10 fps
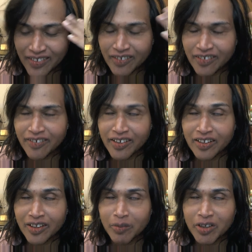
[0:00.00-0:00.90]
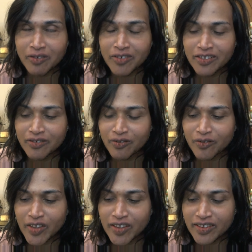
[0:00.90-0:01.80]
I read a little bit of this,
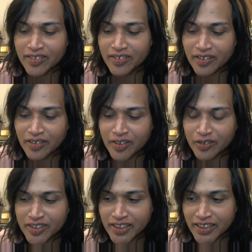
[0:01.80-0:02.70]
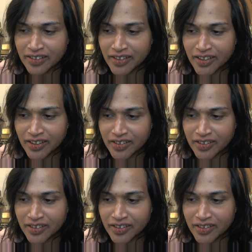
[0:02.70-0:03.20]
where these Centrelink,